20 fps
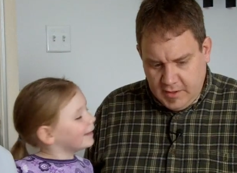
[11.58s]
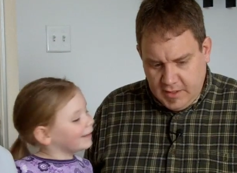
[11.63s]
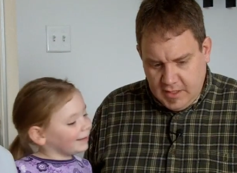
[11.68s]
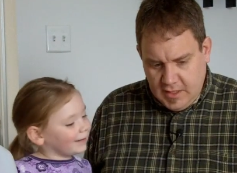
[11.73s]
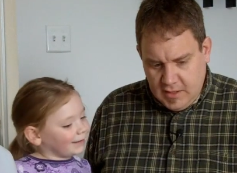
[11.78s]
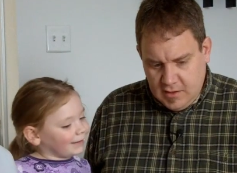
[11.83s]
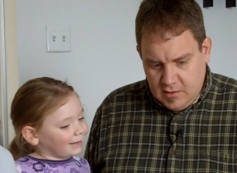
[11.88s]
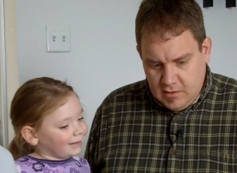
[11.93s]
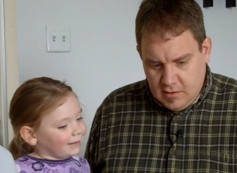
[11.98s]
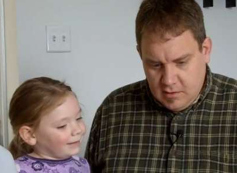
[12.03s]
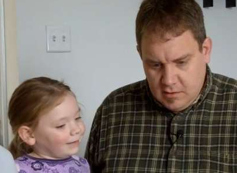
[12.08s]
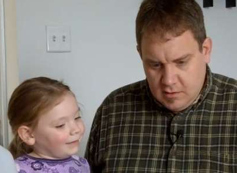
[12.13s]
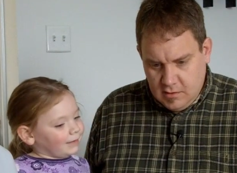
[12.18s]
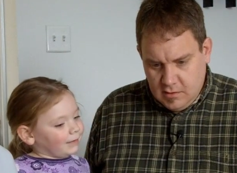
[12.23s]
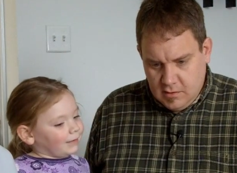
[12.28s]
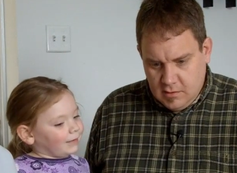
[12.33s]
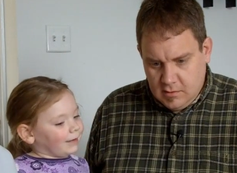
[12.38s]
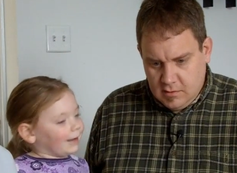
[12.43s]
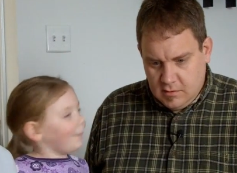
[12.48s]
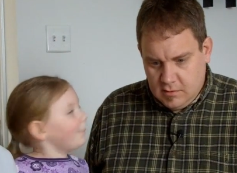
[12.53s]
Speaker 1: in the dish?
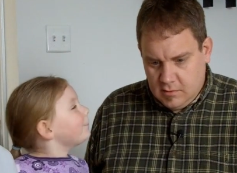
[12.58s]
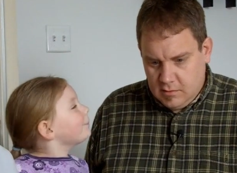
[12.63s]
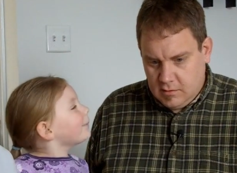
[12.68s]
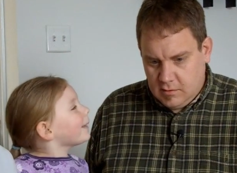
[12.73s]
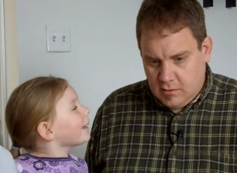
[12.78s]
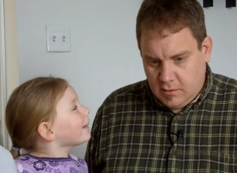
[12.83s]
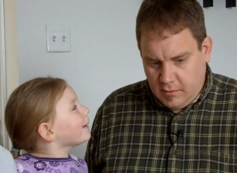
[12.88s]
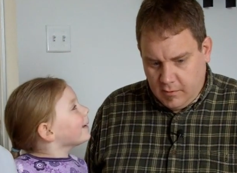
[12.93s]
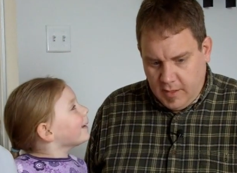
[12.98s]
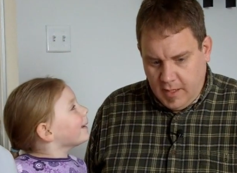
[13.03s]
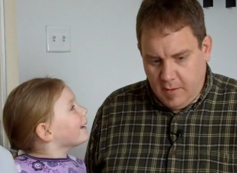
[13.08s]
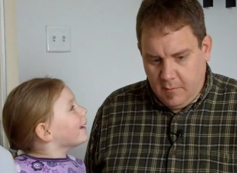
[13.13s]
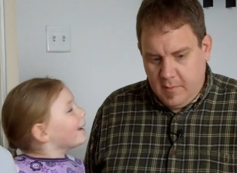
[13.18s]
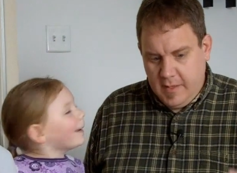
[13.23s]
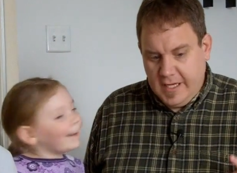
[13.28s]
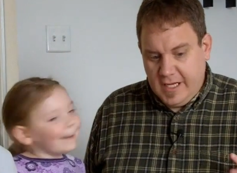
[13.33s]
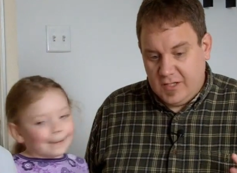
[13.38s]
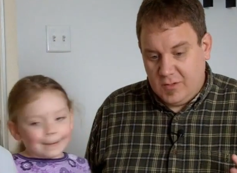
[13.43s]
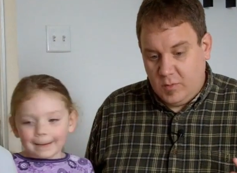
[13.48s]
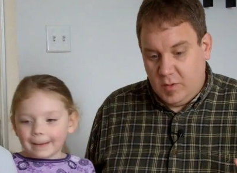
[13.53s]
Yep. Okay,
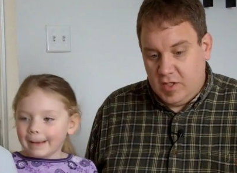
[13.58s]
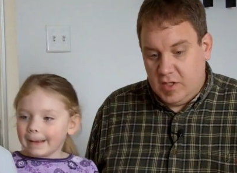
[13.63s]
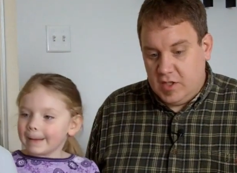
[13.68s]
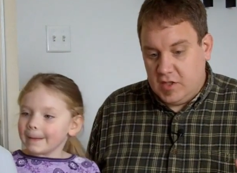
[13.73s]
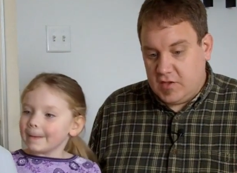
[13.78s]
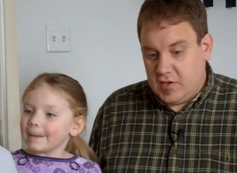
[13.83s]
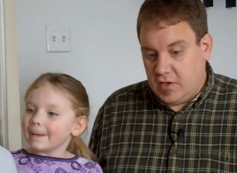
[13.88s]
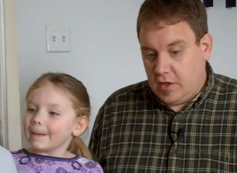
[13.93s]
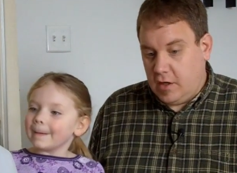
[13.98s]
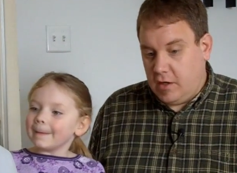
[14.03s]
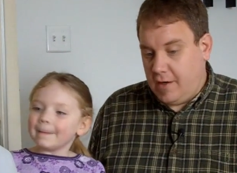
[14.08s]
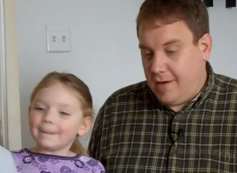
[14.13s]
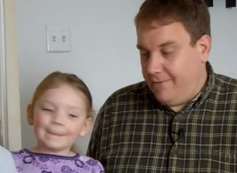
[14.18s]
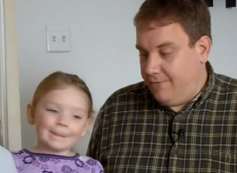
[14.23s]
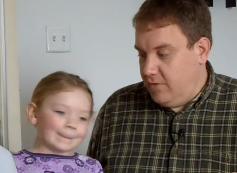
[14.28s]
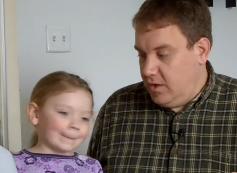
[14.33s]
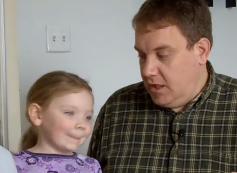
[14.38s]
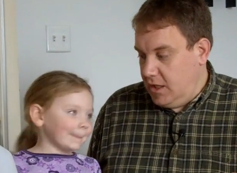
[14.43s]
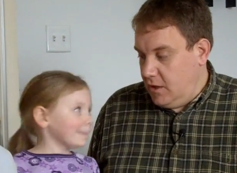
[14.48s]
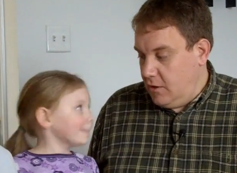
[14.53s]
because we just saw a
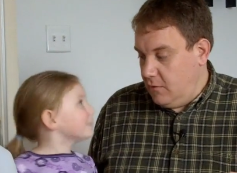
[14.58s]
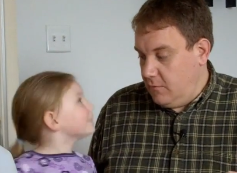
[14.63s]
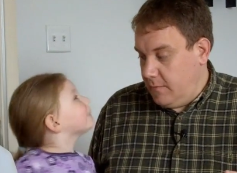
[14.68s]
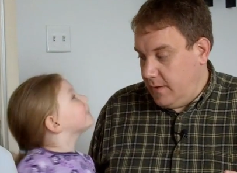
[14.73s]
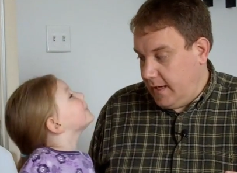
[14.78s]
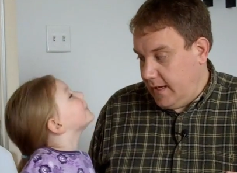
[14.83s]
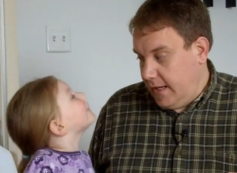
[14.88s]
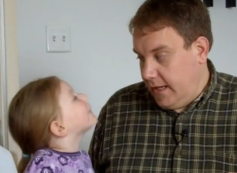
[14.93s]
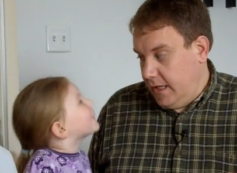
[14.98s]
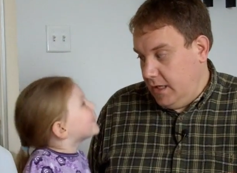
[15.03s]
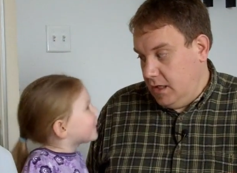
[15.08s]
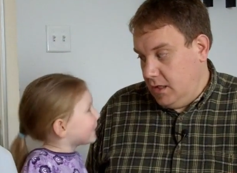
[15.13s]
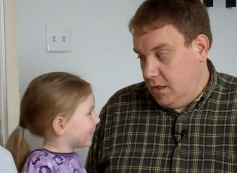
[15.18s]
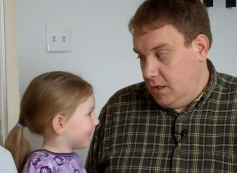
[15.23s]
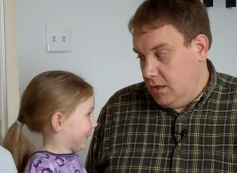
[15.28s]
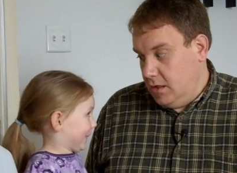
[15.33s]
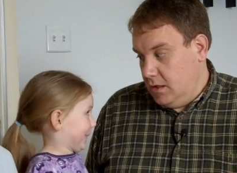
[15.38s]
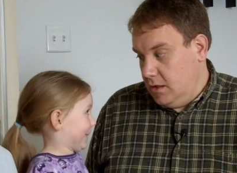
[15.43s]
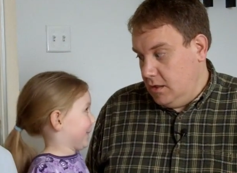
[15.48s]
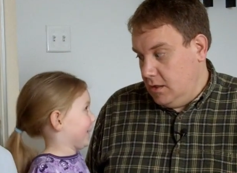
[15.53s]
video by
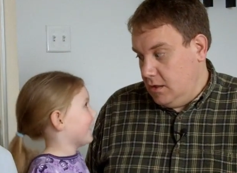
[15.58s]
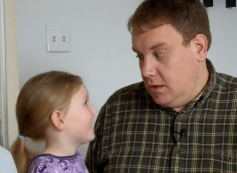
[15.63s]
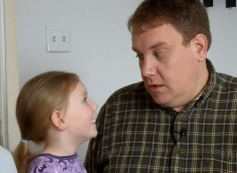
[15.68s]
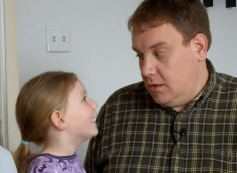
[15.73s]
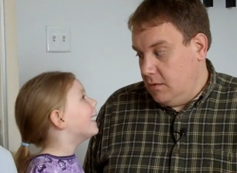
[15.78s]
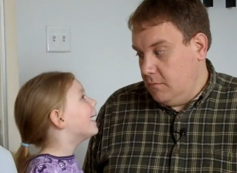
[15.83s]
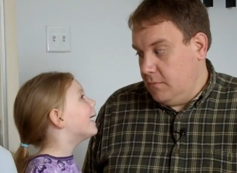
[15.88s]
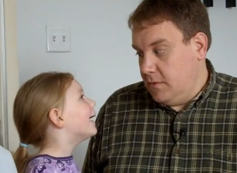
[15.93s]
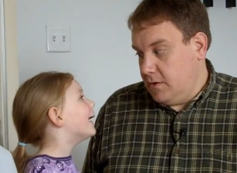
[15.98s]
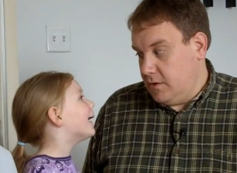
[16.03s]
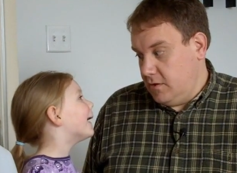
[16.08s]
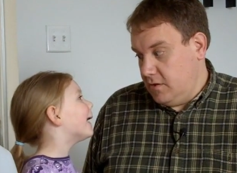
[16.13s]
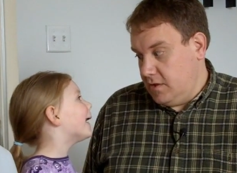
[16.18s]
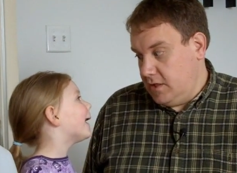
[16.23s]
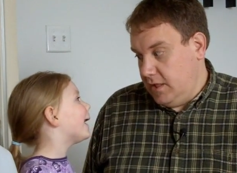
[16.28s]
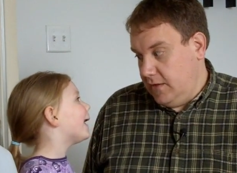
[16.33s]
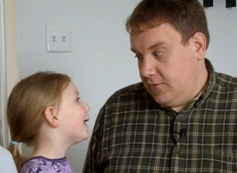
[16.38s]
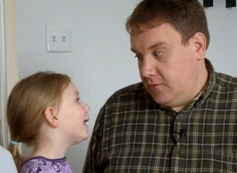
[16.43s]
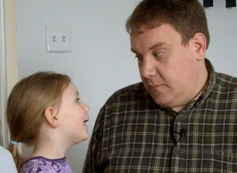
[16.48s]
Mister Steve